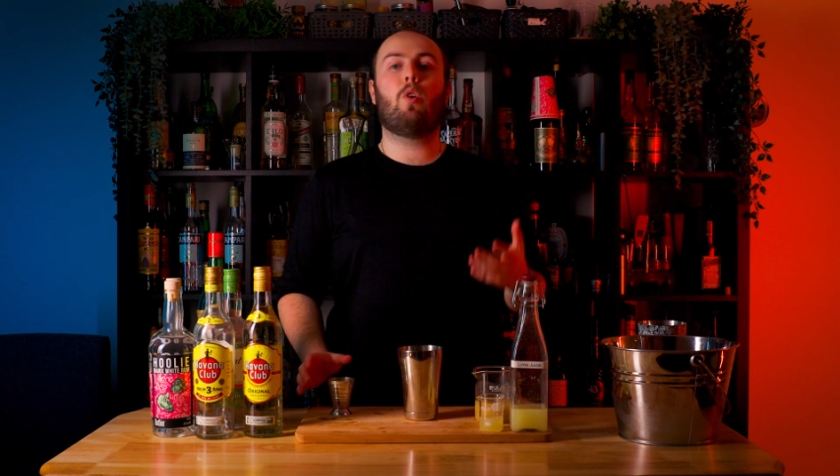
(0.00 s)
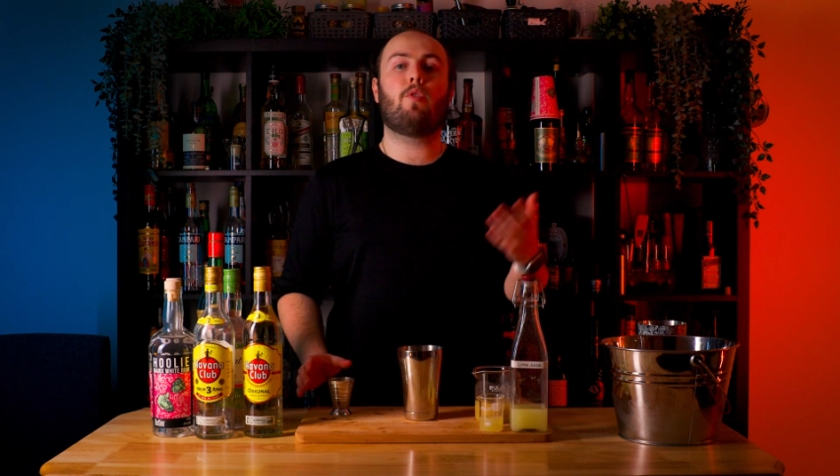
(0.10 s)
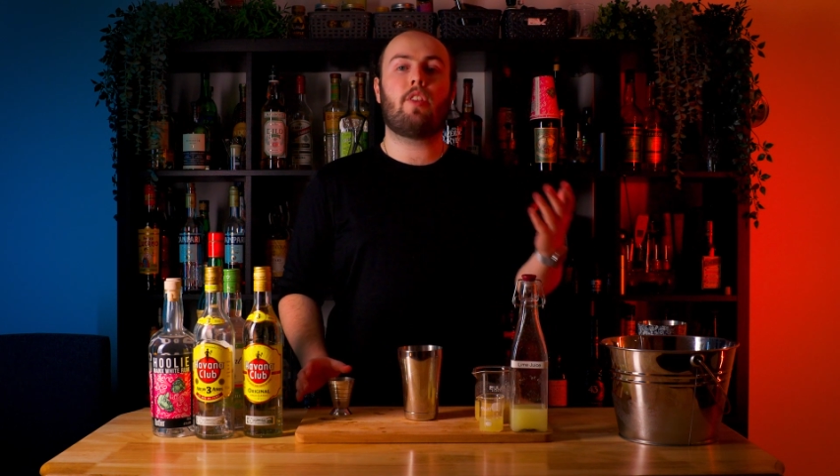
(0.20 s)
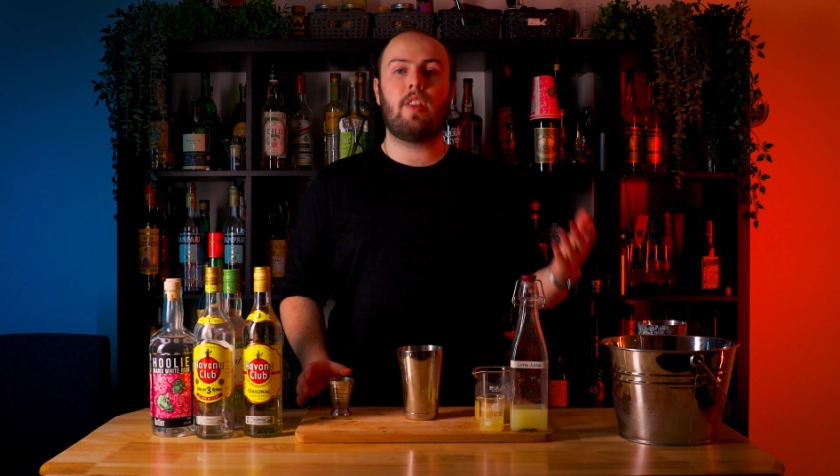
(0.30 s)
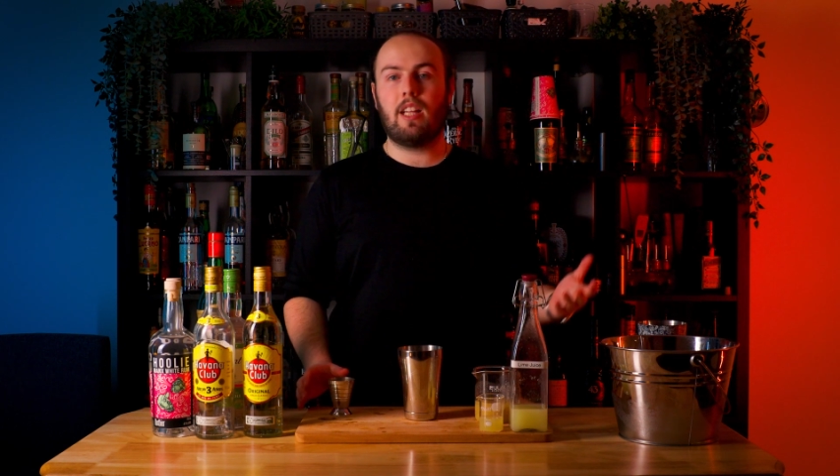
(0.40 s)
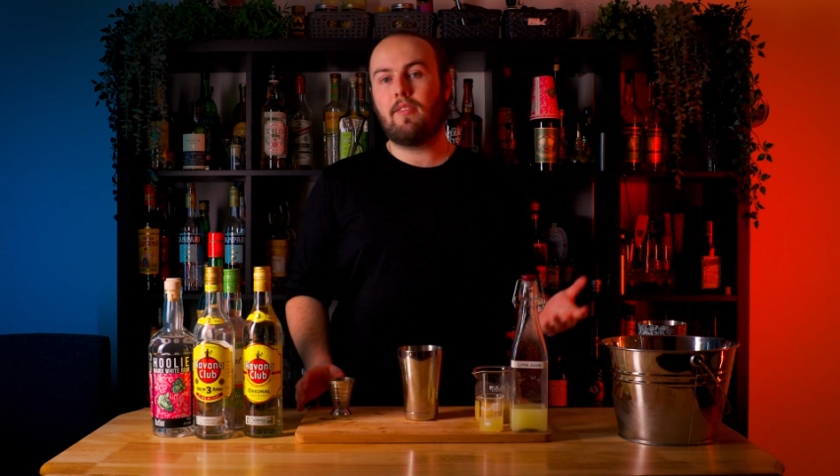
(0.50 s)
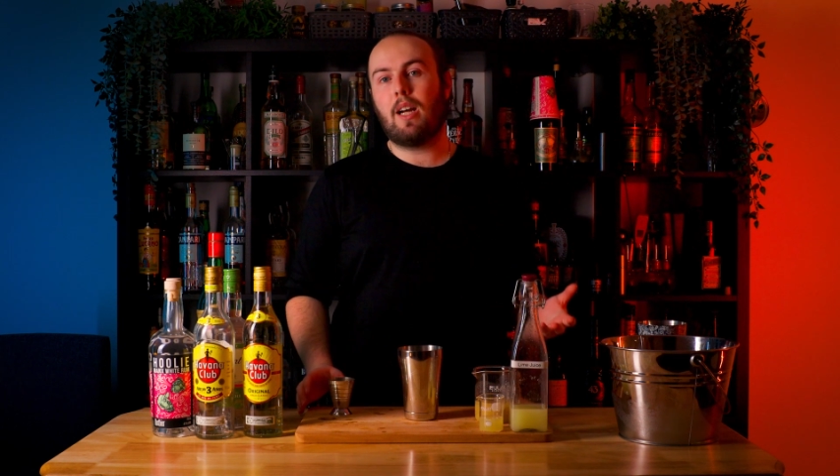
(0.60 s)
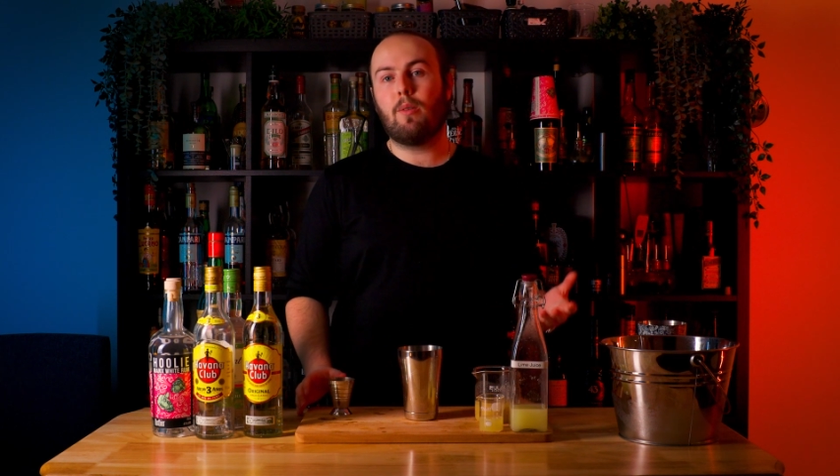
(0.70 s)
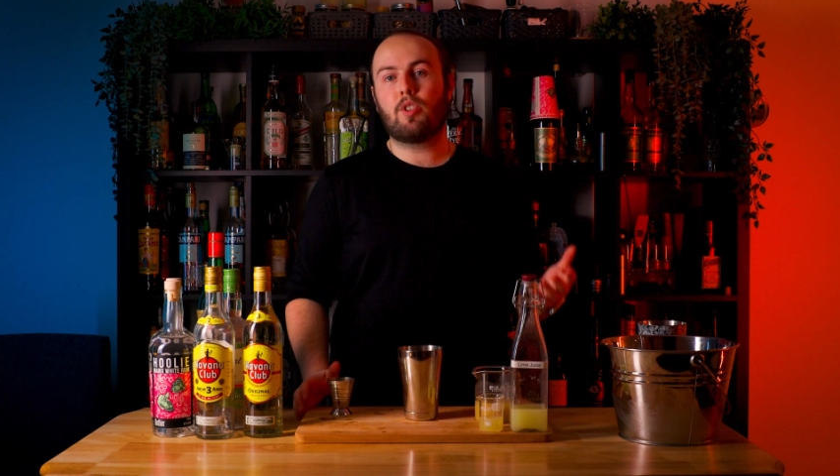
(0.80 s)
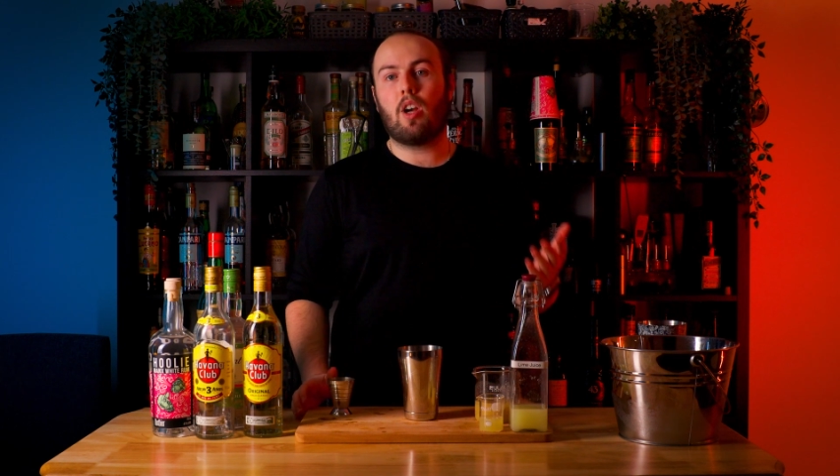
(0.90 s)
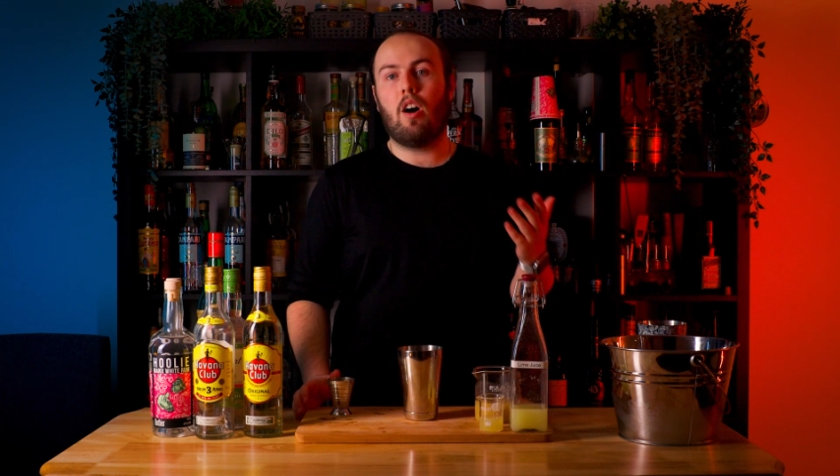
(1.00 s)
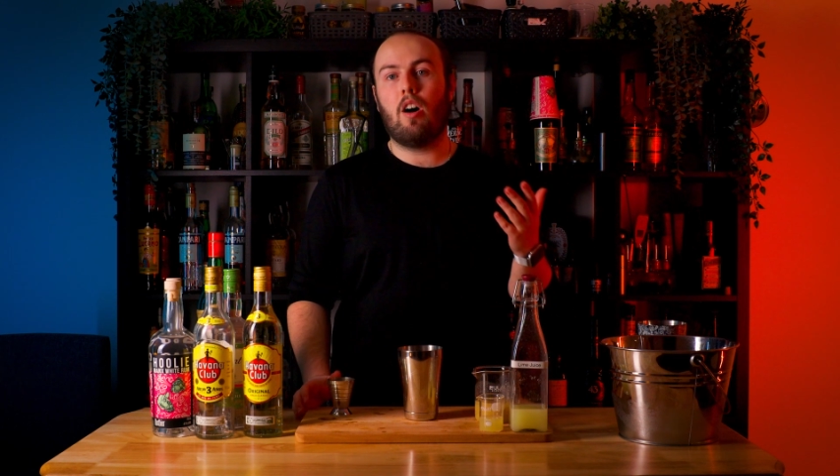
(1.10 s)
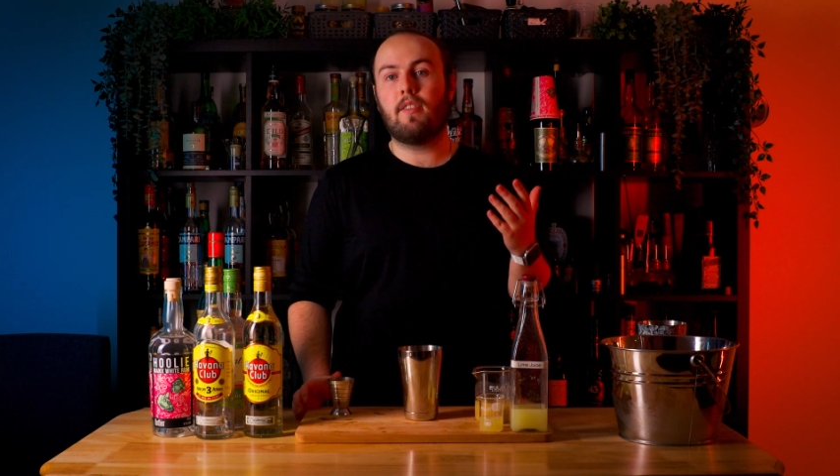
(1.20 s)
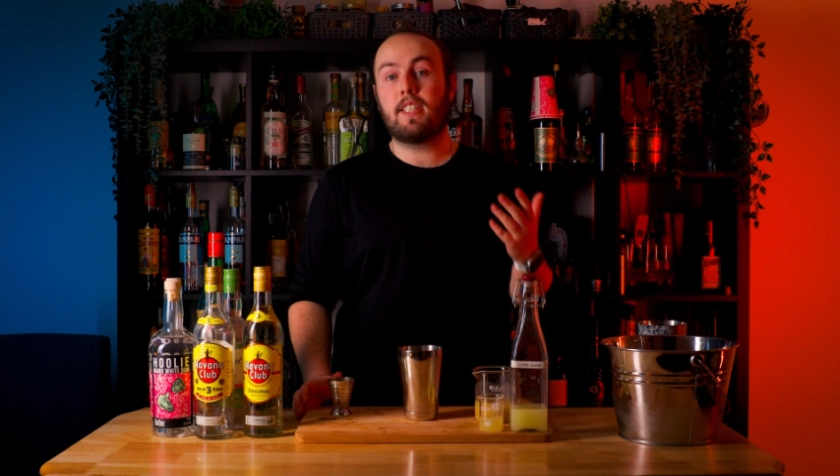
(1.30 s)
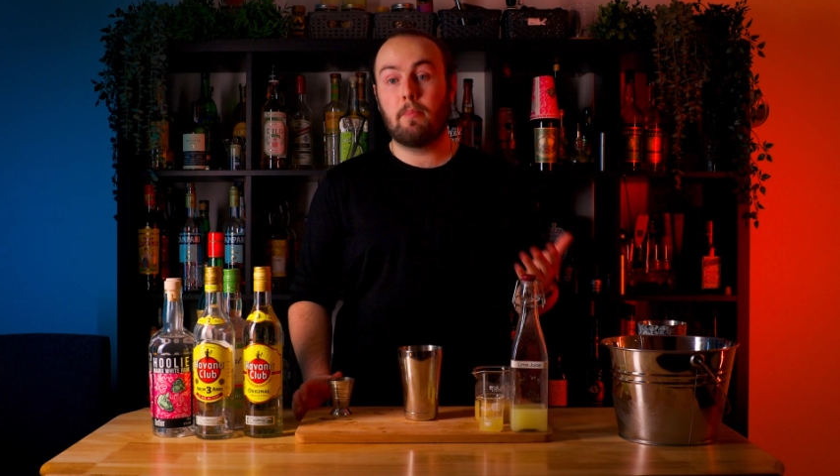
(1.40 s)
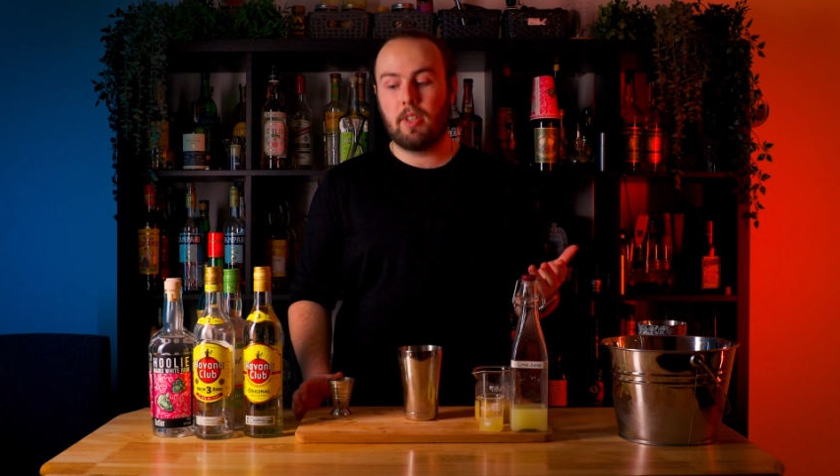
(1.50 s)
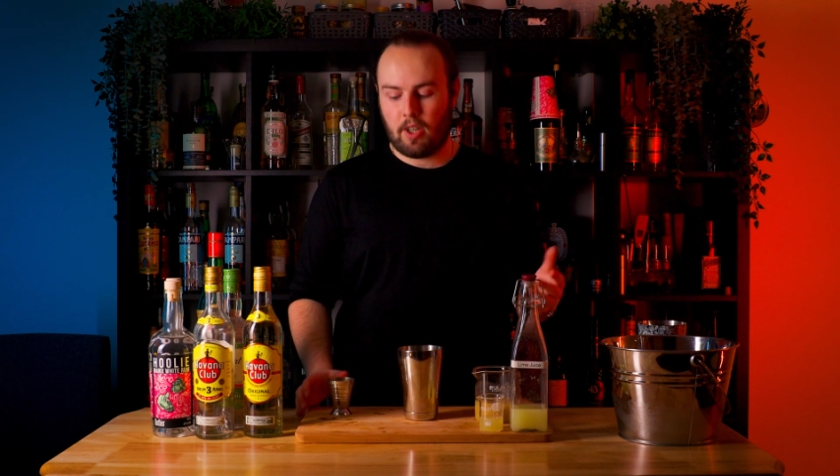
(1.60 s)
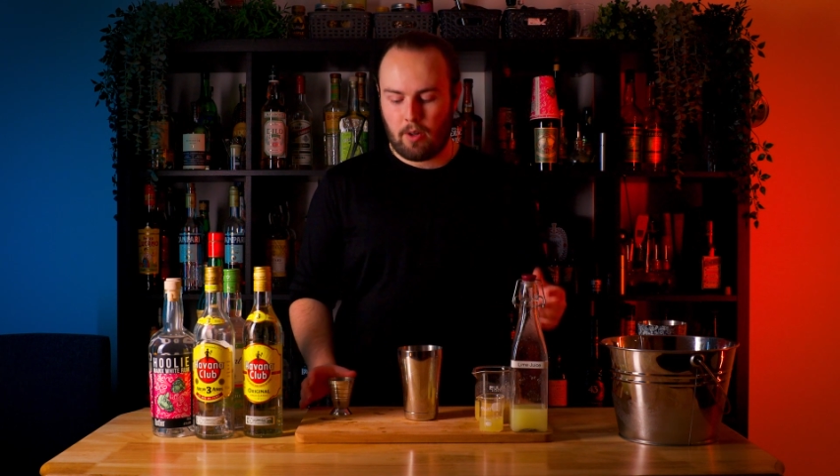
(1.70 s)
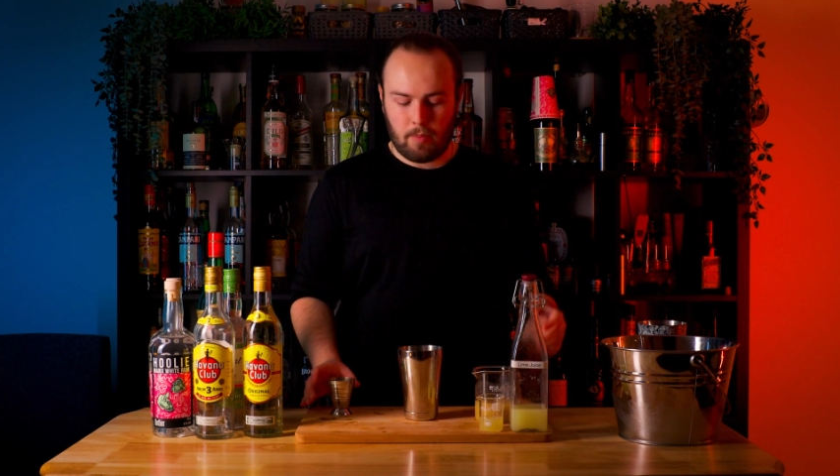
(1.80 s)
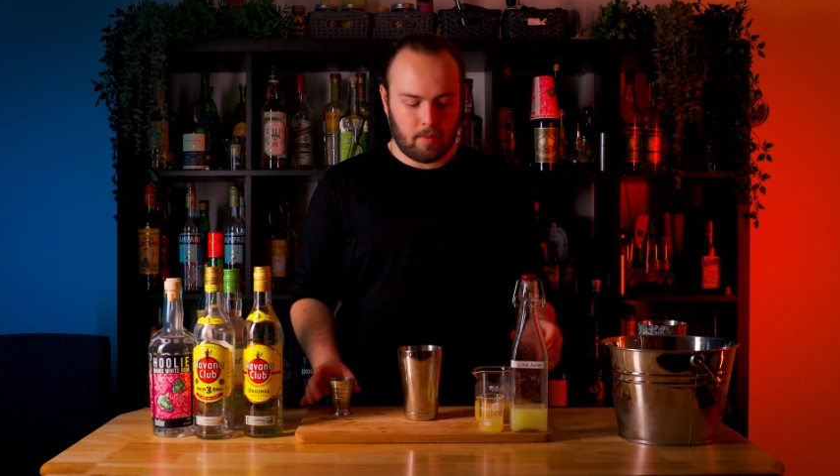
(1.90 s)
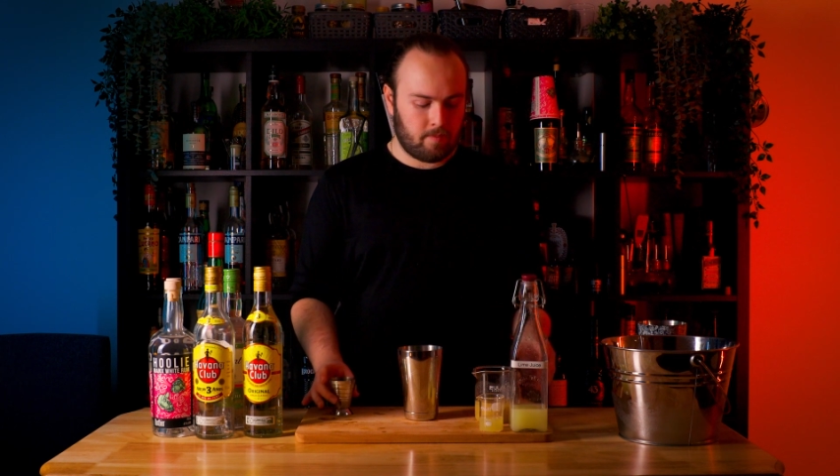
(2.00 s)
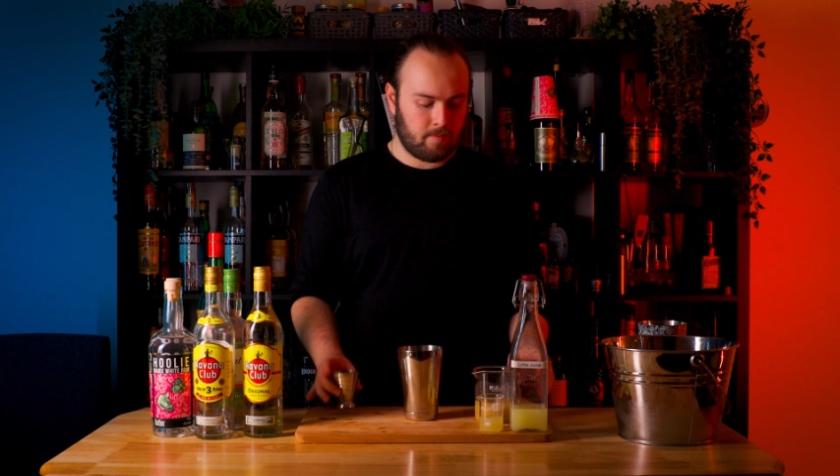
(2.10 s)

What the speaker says: or 1/3 of an ounce of simple syrup.